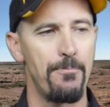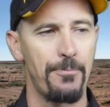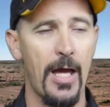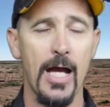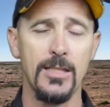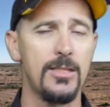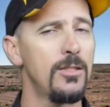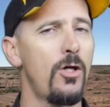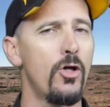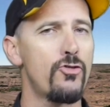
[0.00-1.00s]
They are
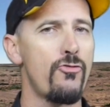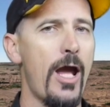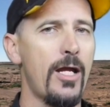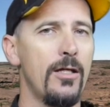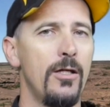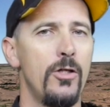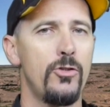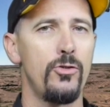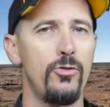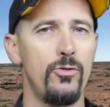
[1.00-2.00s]
still on track
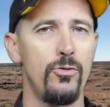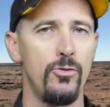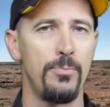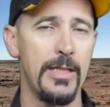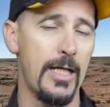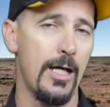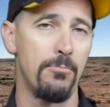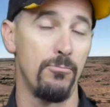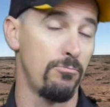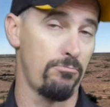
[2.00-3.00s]
to
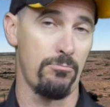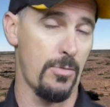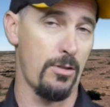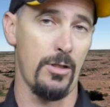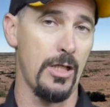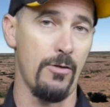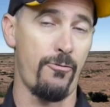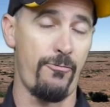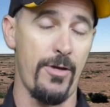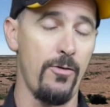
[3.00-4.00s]
become
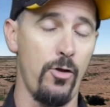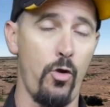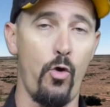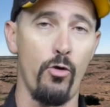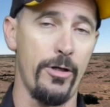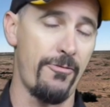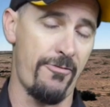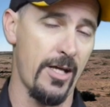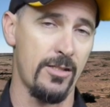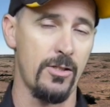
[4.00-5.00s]
in law, in
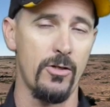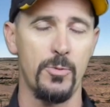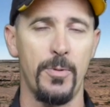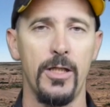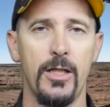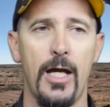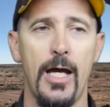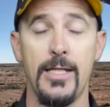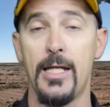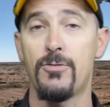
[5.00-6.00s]
effect, so to speak,
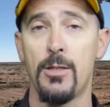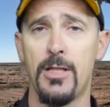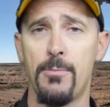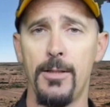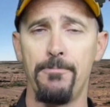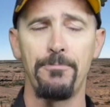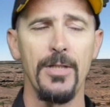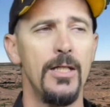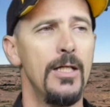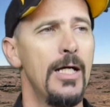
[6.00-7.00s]
at the end of September.
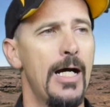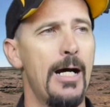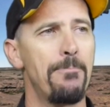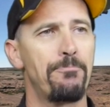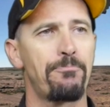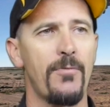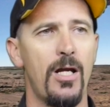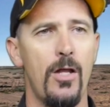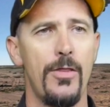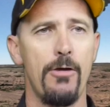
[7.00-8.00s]

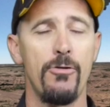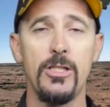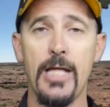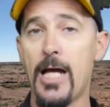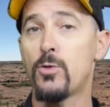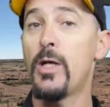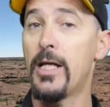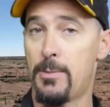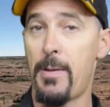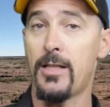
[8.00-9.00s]
There is, as we
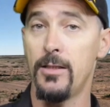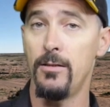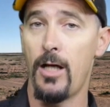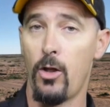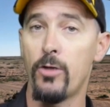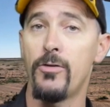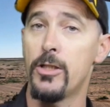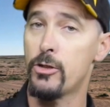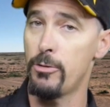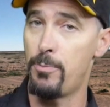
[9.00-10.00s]
expected, a lot of
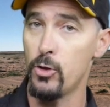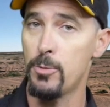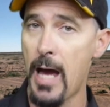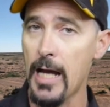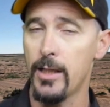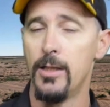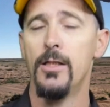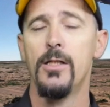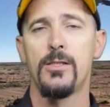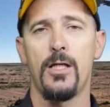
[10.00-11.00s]
industry pushback.
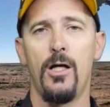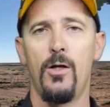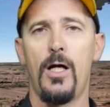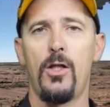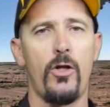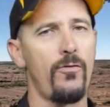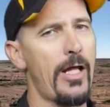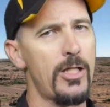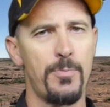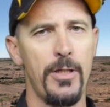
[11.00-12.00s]
So a lot of
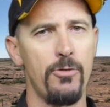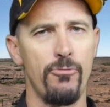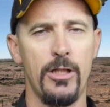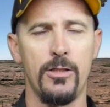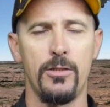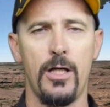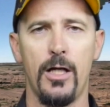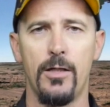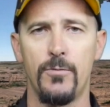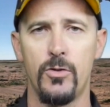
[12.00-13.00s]
letters being written
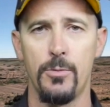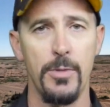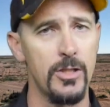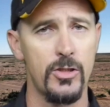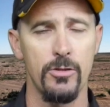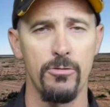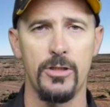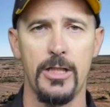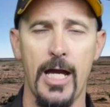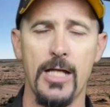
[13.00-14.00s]
to the Minister
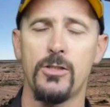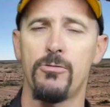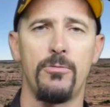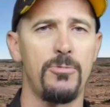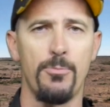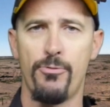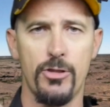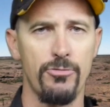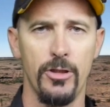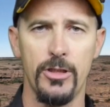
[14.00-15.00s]
and to CASA, and some
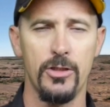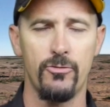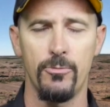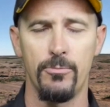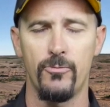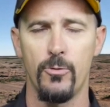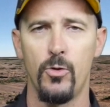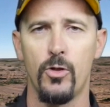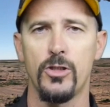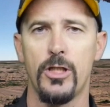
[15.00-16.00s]
press releases from
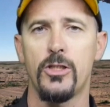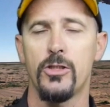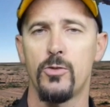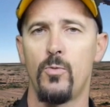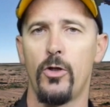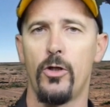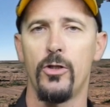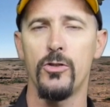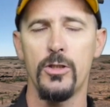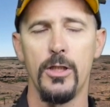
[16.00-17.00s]
organisations and whatnot
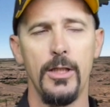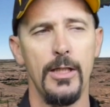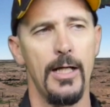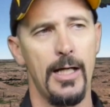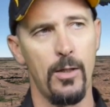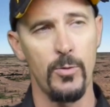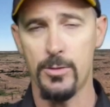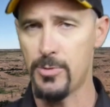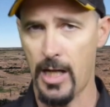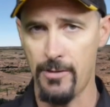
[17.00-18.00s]
else with
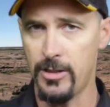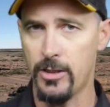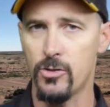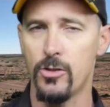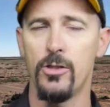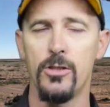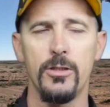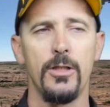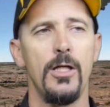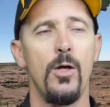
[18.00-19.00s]
some safety
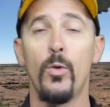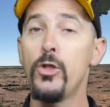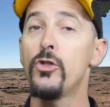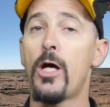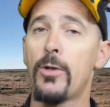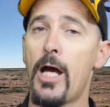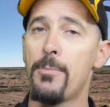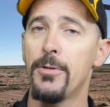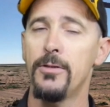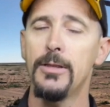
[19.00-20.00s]
concerns. We knew that would happen.